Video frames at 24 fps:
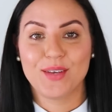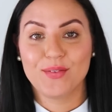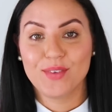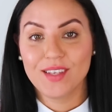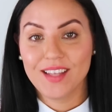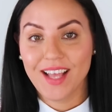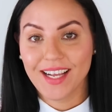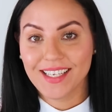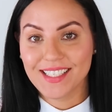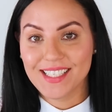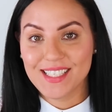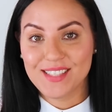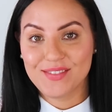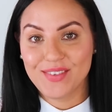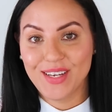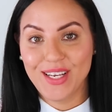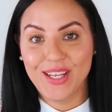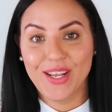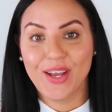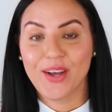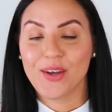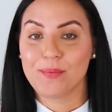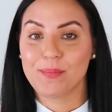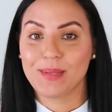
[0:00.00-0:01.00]
if you like this
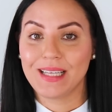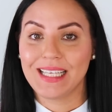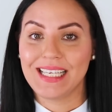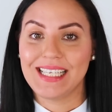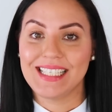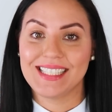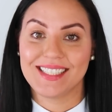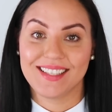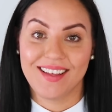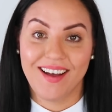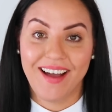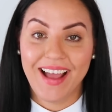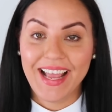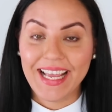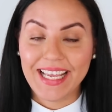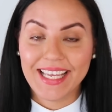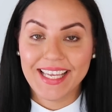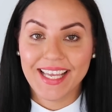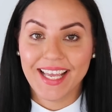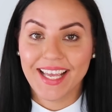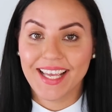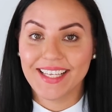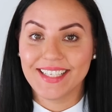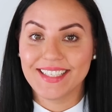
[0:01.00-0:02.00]
video, please
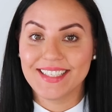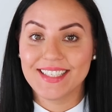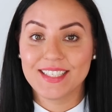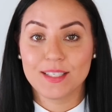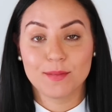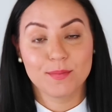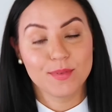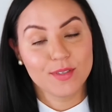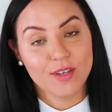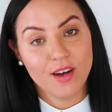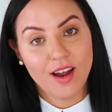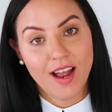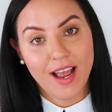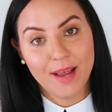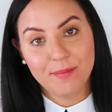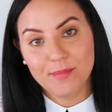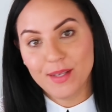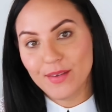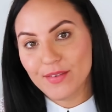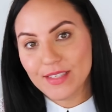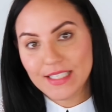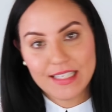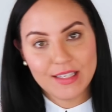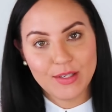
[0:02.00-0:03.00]
like and subscribe,
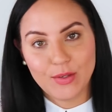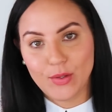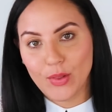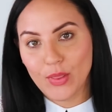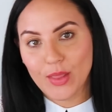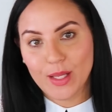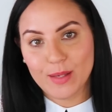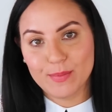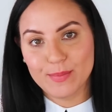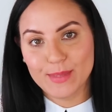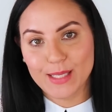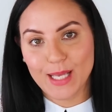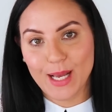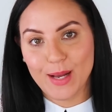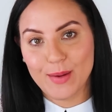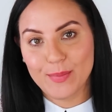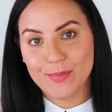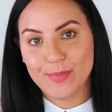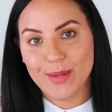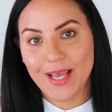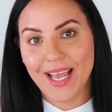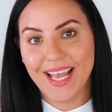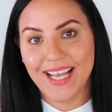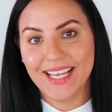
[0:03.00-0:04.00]
give us a little thumbs up,
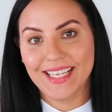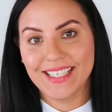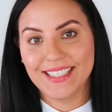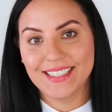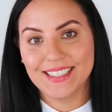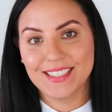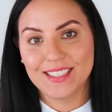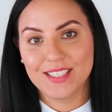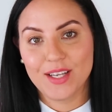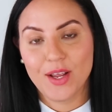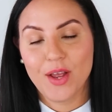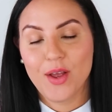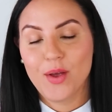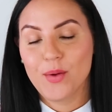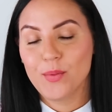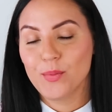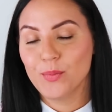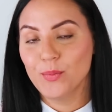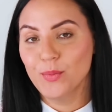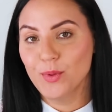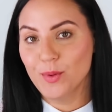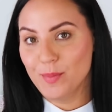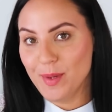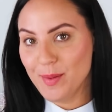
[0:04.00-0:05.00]
and
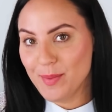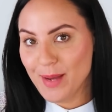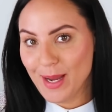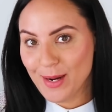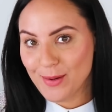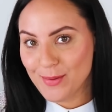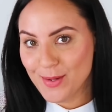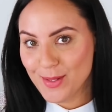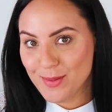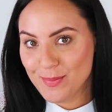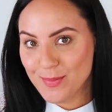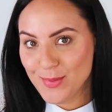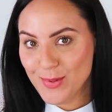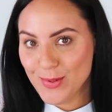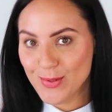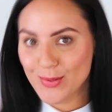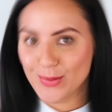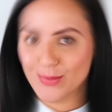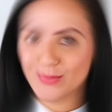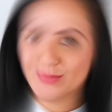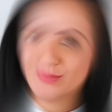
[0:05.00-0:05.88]
we'll be back with more.